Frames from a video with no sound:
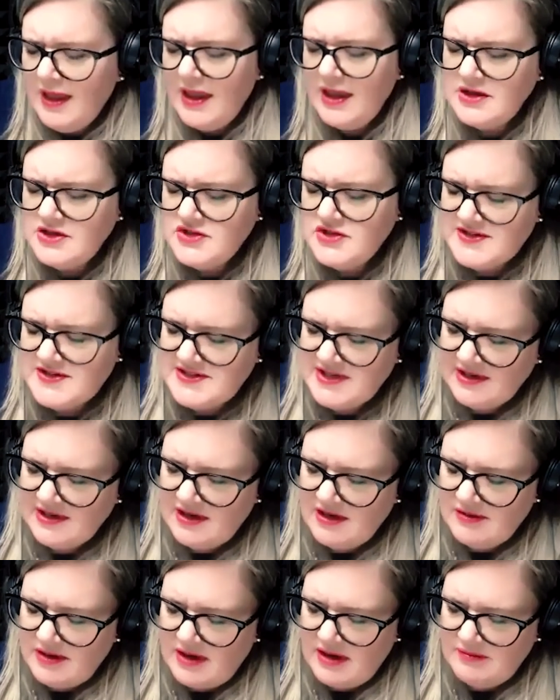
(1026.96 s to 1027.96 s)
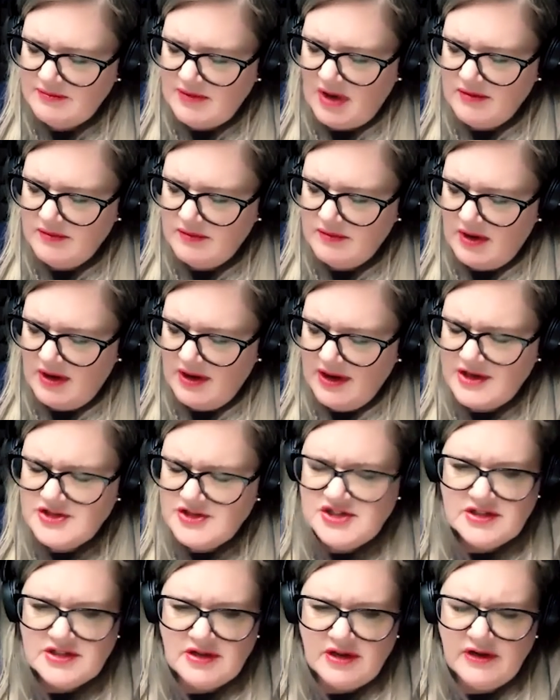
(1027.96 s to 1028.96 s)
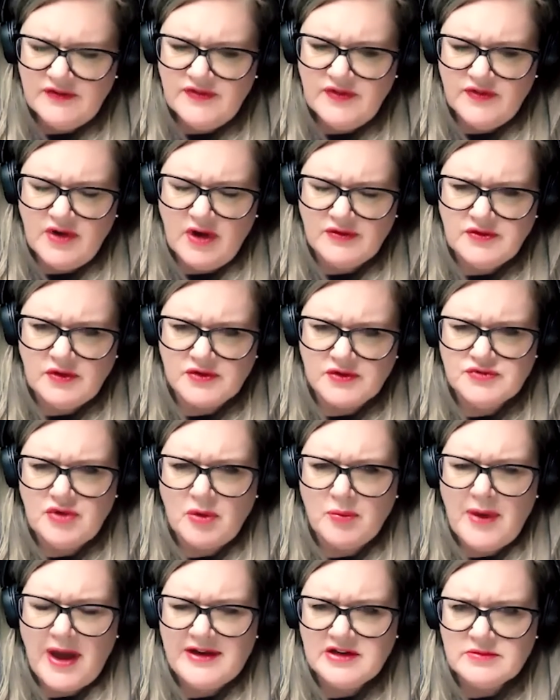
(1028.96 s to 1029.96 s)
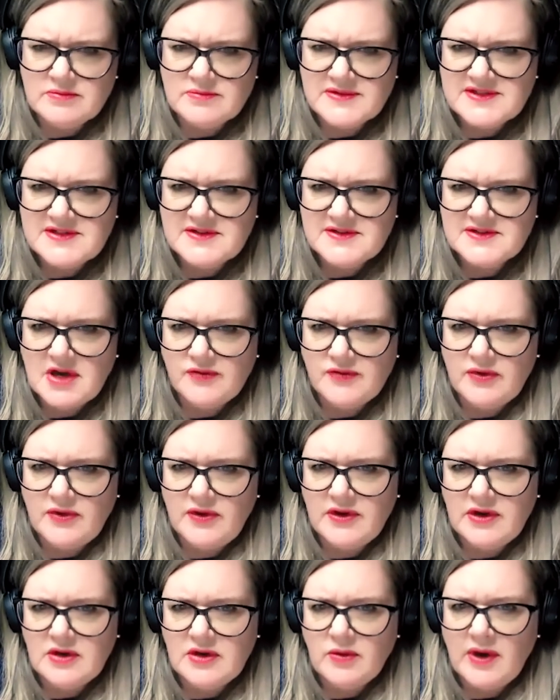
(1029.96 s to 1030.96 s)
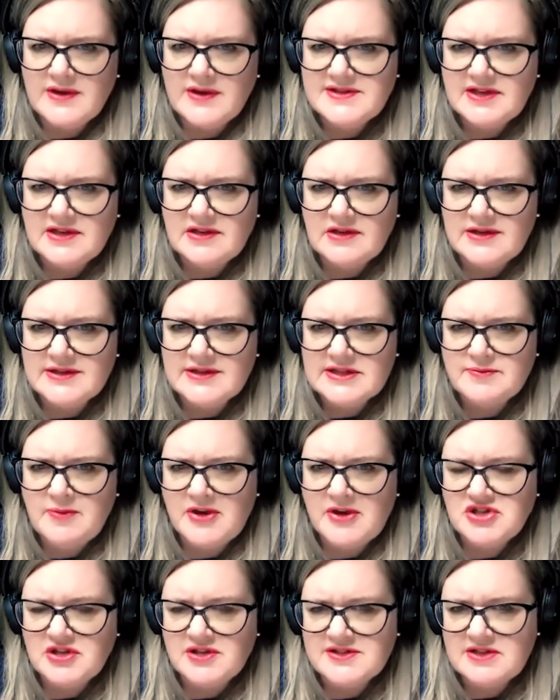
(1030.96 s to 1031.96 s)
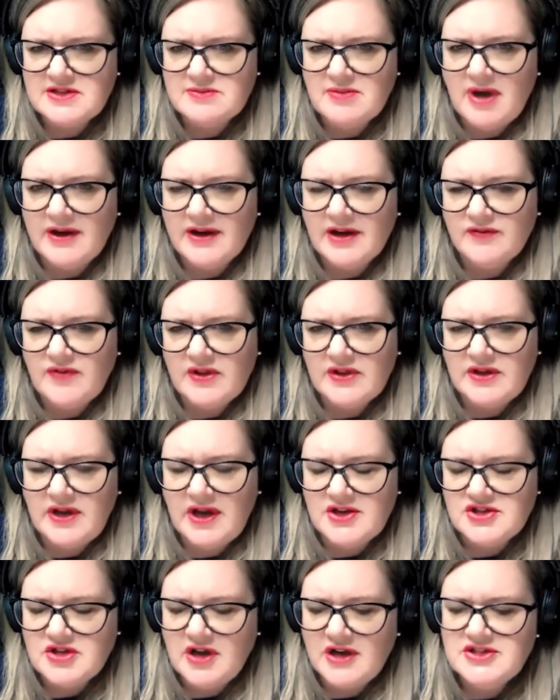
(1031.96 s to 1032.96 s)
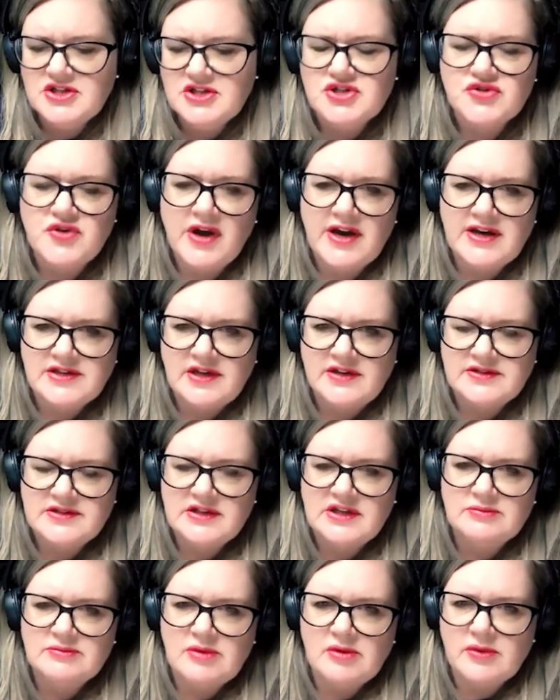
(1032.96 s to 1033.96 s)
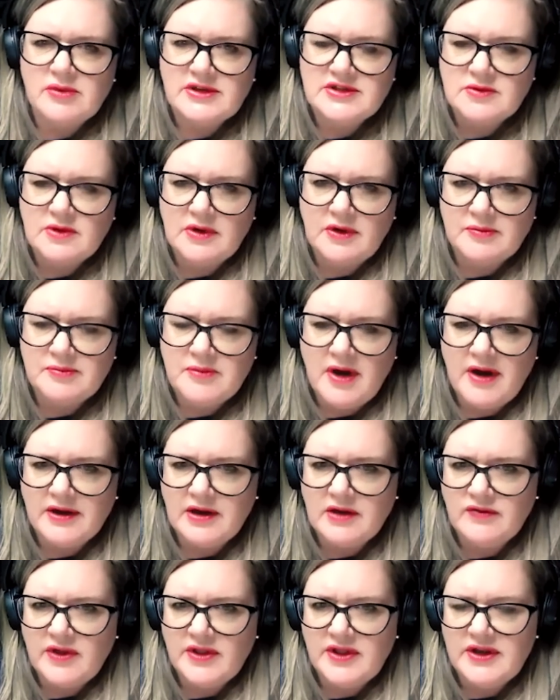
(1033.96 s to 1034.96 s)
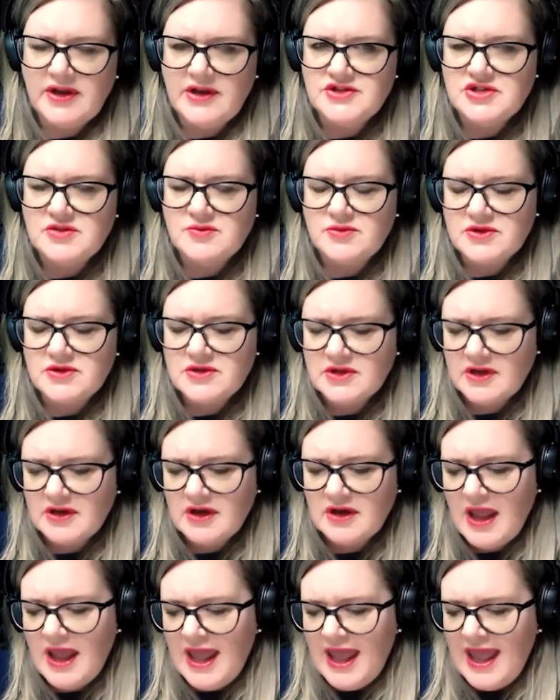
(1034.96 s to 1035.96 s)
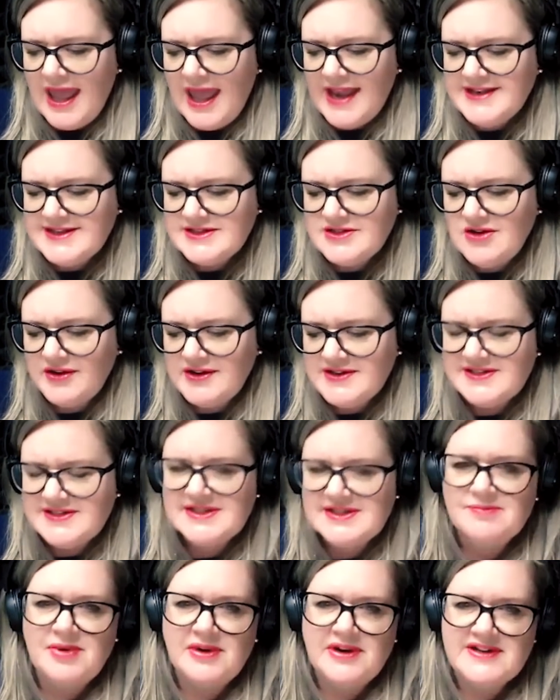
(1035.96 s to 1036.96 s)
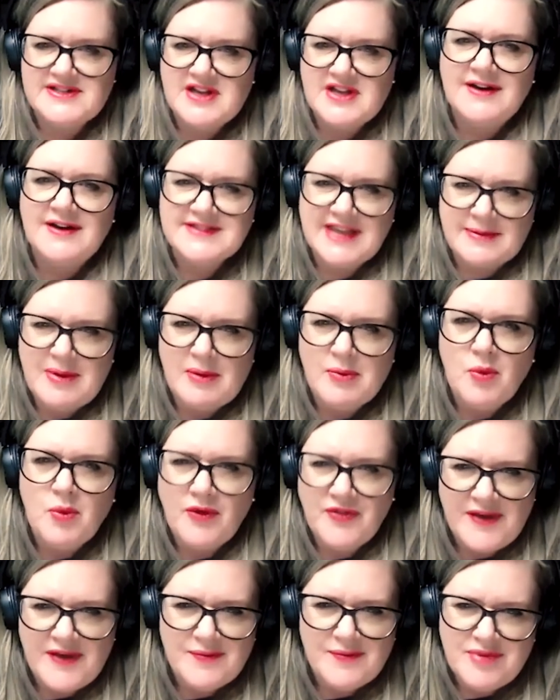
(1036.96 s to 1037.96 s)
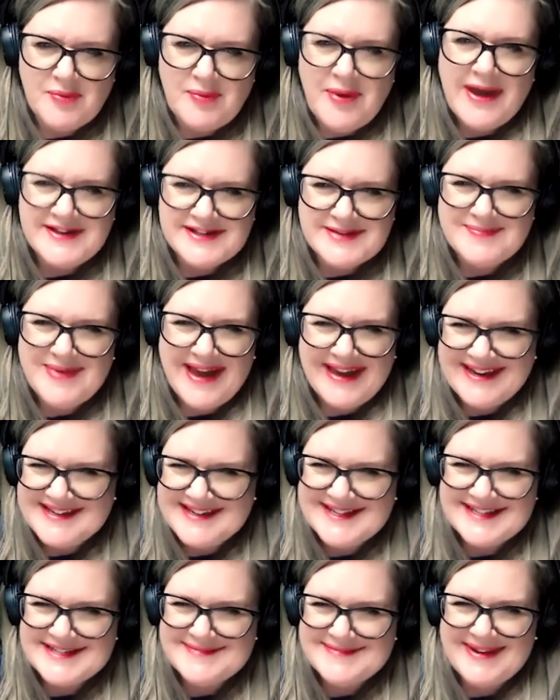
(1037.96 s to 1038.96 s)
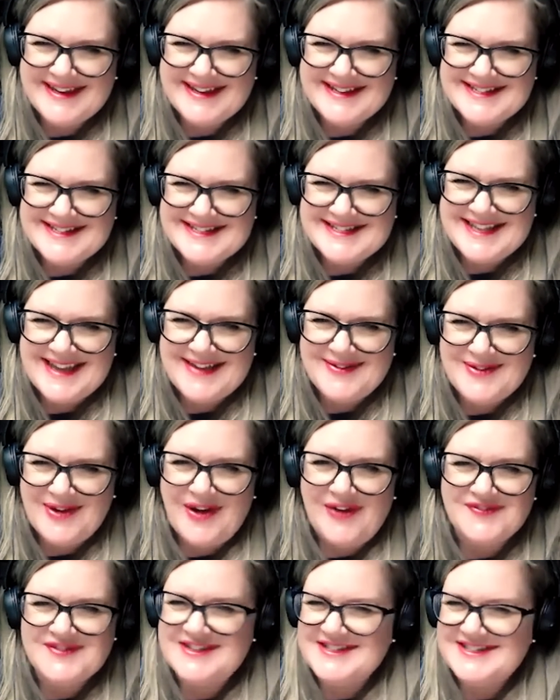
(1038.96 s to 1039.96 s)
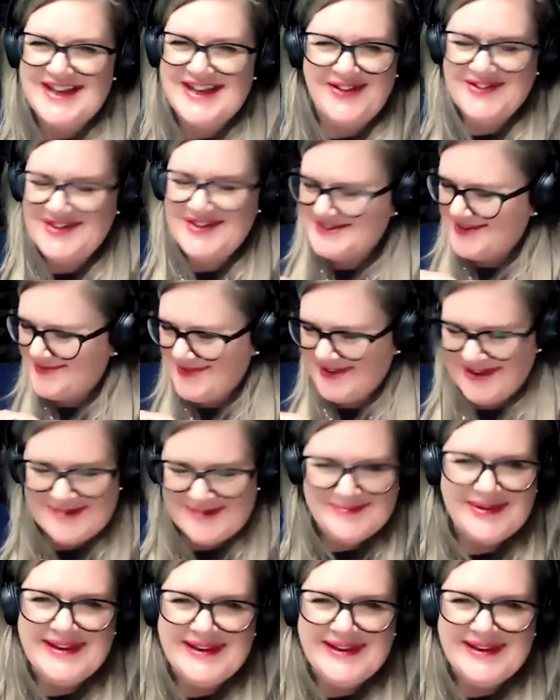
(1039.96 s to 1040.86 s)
Interesting though, uh, I, I actually, I don't know if you know Dr. Rob Adams, who's over in the US. He, he's a specialist in market validation. I actually trained under him and we do a lot of market validation work. And it's not as simple as asking people what they're prepared to pay, is it? Because no, they no, will no, often tell you, you something never,